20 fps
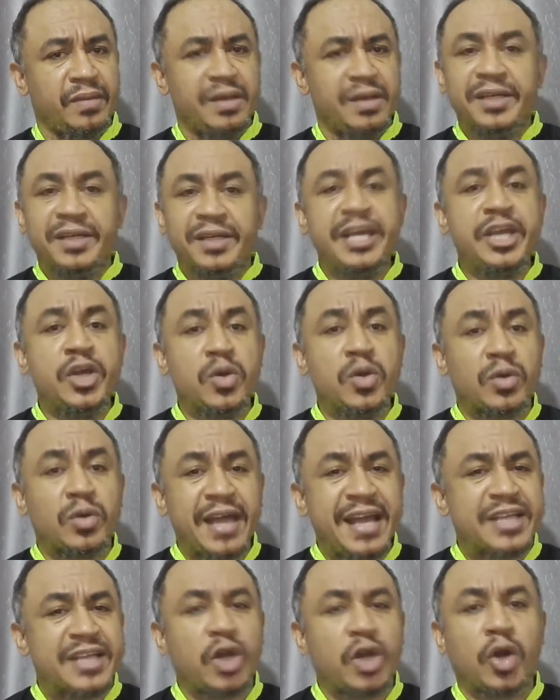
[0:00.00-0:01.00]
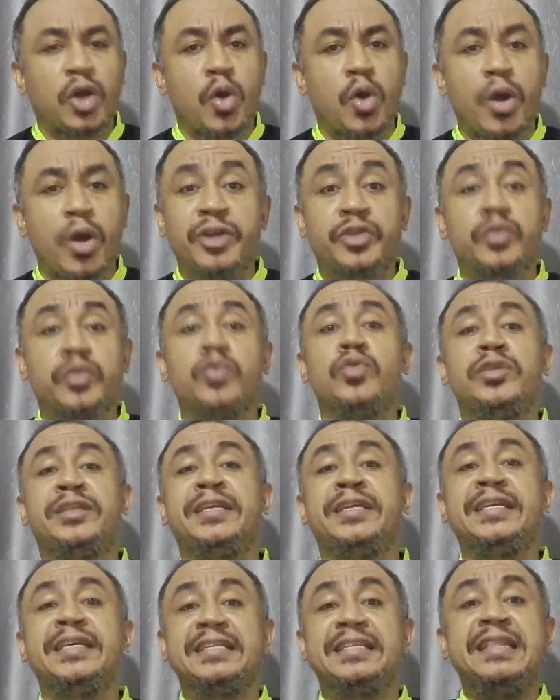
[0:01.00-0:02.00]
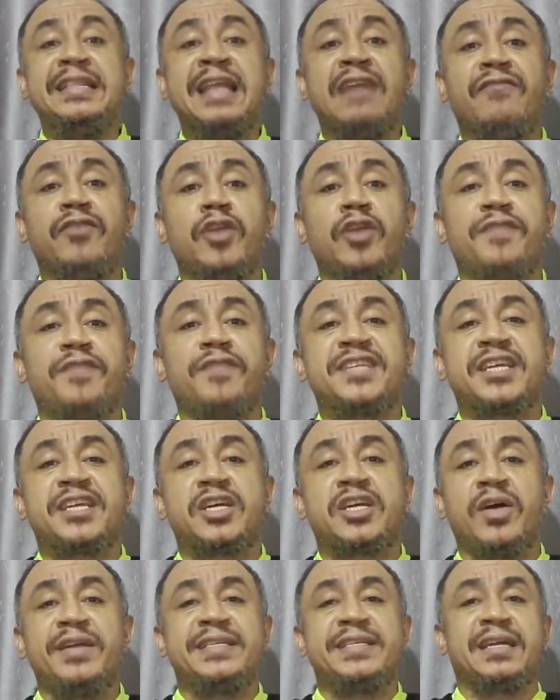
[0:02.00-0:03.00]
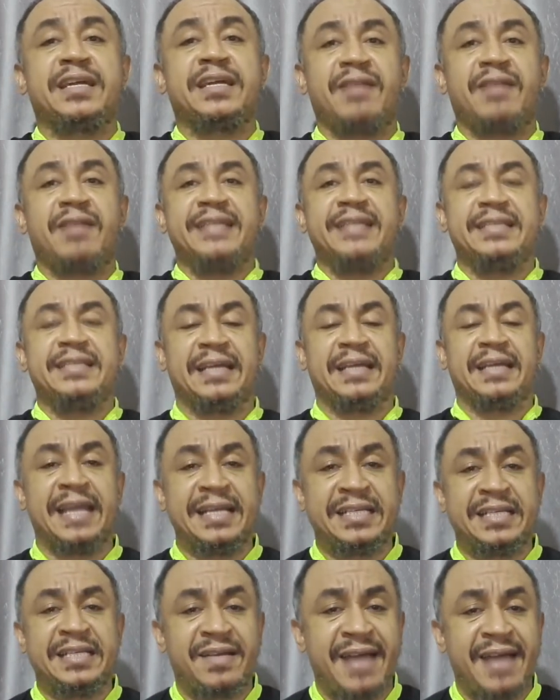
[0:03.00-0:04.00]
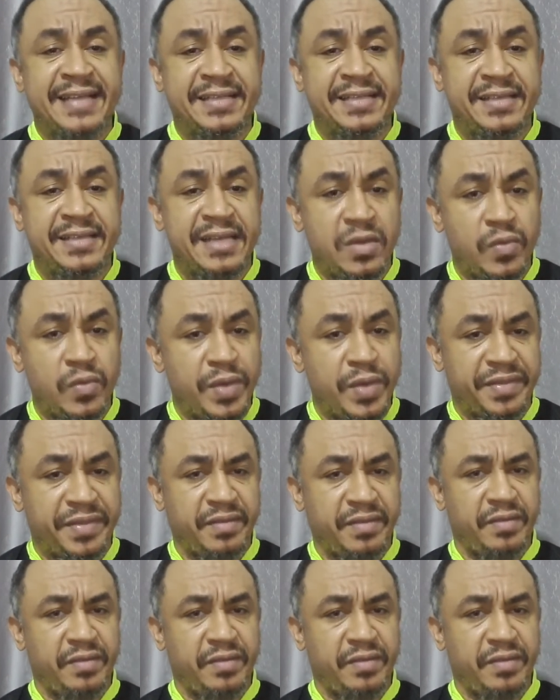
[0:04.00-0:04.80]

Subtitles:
The UK is not going through this level of security crisis that Nigeria is dealing with.